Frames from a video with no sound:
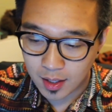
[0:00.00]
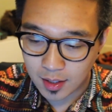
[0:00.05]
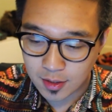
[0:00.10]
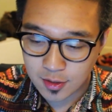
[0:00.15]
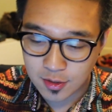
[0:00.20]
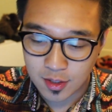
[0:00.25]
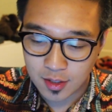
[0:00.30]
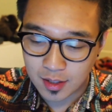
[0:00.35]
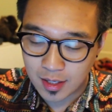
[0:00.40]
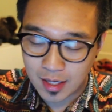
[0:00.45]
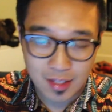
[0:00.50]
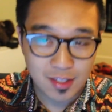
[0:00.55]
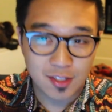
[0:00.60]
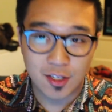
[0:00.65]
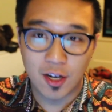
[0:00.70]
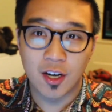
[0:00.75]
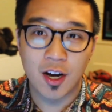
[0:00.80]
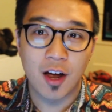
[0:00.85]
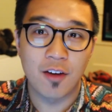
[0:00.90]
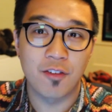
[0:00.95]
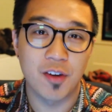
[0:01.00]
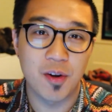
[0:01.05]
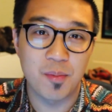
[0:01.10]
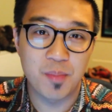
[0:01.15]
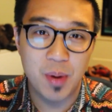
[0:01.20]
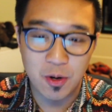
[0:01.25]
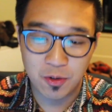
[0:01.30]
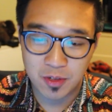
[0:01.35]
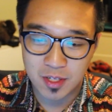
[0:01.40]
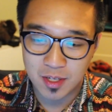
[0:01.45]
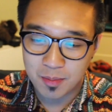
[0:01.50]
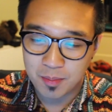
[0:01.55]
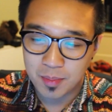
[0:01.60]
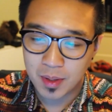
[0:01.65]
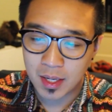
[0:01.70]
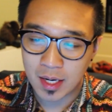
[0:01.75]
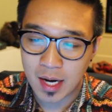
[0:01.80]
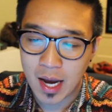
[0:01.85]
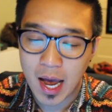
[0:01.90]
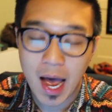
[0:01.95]
It's starting off on a boat,
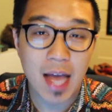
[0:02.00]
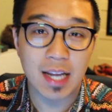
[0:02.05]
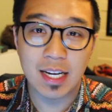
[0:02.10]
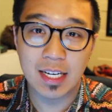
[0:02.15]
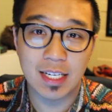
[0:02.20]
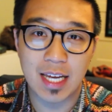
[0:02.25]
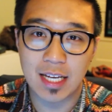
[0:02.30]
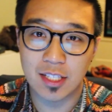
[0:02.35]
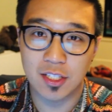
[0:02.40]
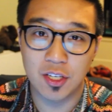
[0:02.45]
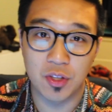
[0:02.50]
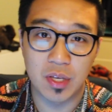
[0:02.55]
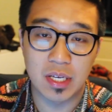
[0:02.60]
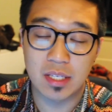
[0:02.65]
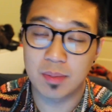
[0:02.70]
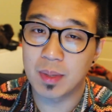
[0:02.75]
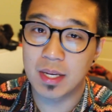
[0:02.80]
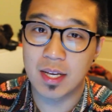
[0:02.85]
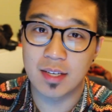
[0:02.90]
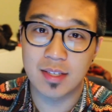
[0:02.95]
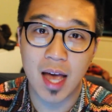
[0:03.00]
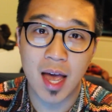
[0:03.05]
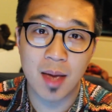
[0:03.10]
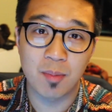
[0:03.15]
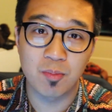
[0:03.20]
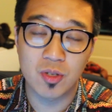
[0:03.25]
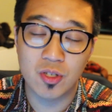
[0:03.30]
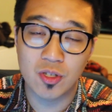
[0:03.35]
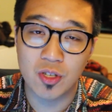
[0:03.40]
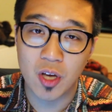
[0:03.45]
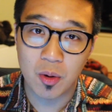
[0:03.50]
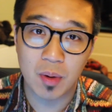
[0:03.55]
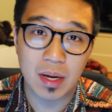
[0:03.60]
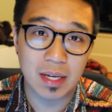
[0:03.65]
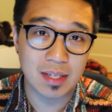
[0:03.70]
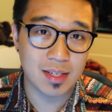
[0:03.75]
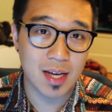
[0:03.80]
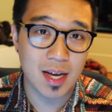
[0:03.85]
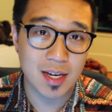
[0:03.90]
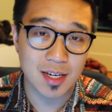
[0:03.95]
but I need to get to this because I'm so
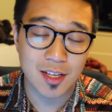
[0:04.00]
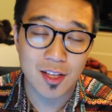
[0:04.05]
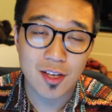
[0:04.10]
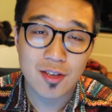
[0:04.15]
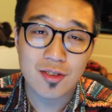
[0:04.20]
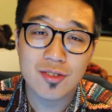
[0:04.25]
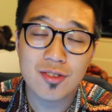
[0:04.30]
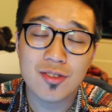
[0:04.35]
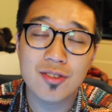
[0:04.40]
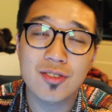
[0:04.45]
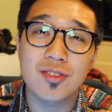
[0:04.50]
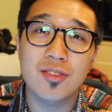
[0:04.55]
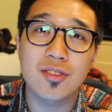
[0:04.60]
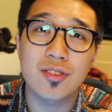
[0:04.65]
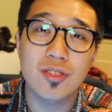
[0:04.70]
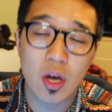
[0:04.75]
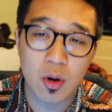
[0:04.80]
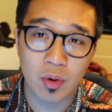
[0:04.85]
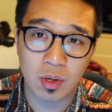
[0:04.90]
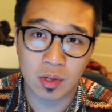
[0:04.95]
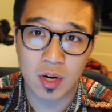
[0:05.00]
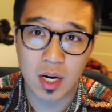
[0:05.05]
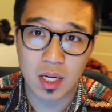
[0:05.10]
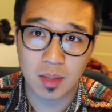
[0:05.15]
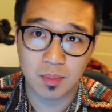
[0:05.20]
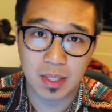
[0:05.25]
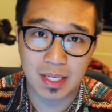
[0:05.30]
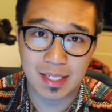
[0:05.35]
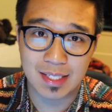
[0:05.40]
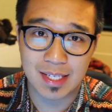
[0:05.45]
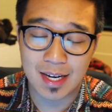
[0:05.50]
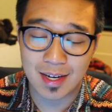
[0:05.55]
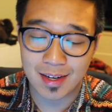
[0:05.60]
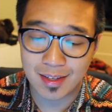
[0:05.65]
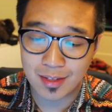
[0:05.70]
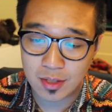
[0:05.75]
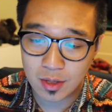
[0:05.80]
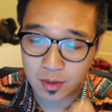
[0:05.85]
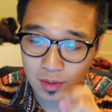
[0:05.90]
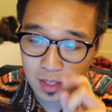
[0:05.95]
excited. So incredibly
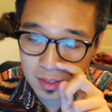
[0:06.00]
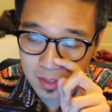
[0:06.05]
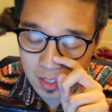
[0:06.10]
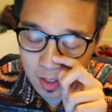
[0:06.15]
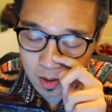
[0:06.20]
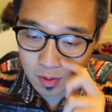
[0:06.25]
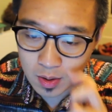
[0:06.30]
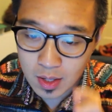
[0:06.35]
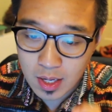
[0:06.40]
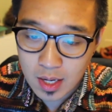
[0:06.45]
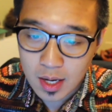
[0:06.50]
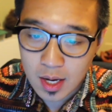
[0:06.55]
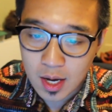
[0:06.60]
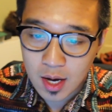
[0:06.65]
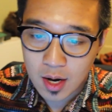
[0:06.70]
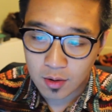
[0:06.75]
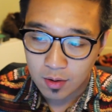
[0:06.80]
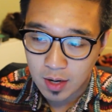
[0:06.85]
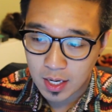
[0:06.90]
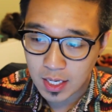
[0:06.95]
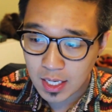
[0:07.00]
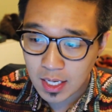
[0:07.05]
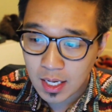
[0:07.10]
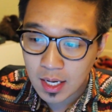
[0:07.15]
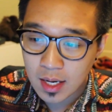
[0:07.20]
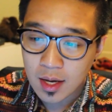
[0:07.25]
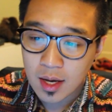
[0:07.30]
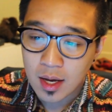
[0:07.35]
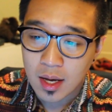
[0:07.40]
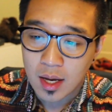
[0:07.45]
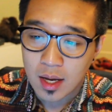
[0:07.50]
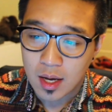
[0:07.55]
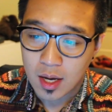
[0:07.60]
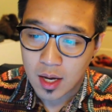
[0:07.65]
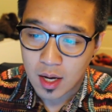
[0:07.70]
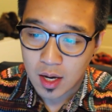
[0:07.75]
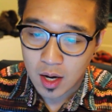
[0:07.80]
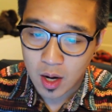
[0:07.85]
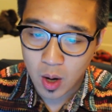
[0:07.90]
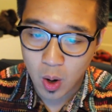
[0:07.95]
excited, so let's go. Ready?
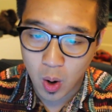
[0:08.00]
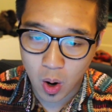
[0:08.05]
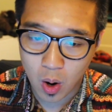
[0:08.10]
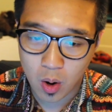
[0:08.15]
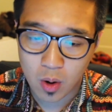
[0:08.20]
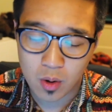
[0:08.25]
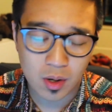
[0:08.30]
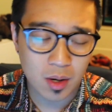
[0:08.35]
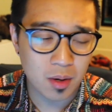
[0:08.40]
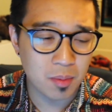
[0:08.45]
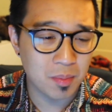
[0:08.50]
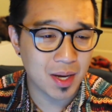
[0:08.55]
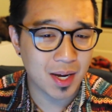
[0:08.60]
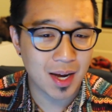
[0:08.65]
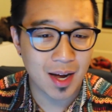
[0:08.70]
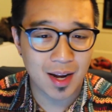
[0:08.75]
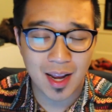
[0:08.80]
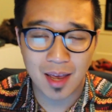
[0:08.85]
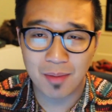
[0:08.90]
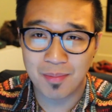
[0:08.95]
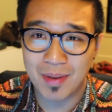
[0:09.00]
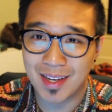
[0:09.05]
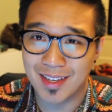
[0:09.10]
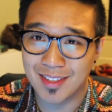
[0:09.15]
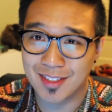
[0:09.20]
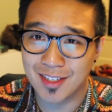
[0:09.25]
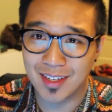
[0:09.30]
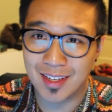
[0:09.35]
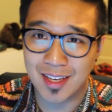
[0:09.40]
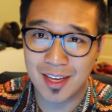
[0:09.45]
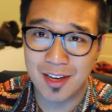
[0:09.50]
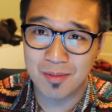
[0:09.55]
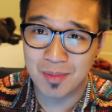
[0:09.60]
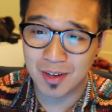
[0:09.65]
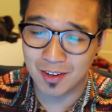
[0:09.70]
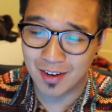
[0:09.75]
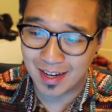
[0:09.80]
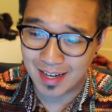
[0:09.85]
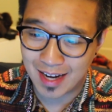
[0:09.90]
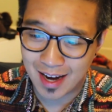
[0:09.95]
Oh my god, Apink is gonna kill
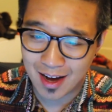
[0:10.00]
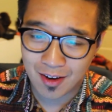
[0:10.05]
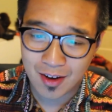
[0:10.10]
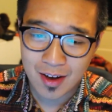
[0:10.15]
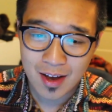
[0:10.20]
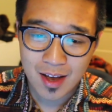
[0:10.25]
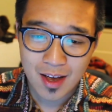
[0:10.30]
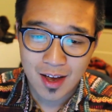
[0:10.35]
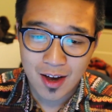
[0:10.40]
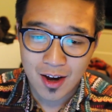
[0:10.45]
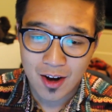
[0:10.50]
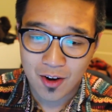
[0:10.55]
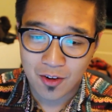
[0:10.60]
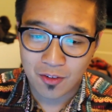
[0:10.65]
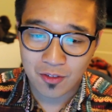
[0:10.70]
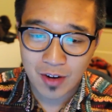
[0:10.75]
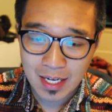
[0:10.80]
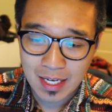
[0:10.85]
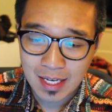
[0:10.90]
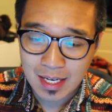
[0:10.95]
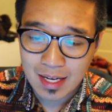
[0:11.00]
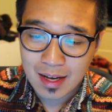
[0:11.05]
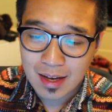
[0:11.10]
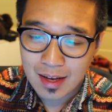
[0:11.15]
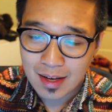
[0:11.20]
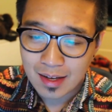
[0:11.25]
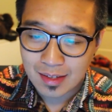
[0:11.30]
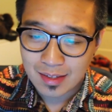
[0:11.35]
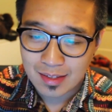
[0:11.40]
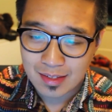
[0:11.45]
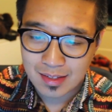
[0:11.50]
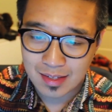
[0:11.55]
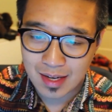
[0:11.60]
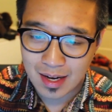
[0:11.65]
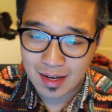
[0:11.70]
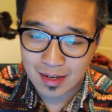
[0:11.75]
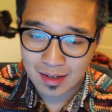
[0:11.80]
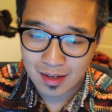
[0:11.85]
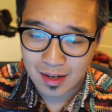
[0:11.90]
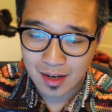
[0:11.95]
me right now. Ready,
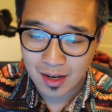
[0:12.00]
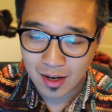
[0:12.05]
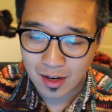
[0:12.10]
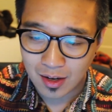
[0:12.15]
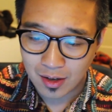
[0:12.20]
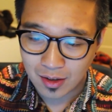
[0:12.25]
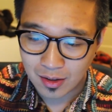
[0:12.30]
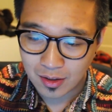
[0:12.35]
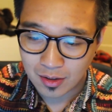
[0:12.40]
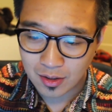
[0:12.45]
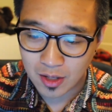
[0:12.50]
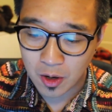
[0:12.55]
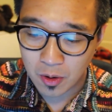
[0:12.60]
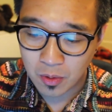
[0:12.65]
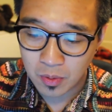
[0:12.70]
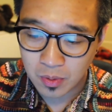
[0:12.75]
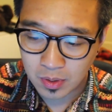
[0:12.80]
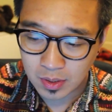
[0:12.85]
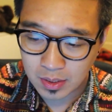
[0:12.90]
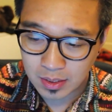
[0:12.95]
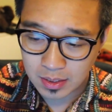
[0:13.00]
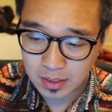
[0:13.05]
set, go.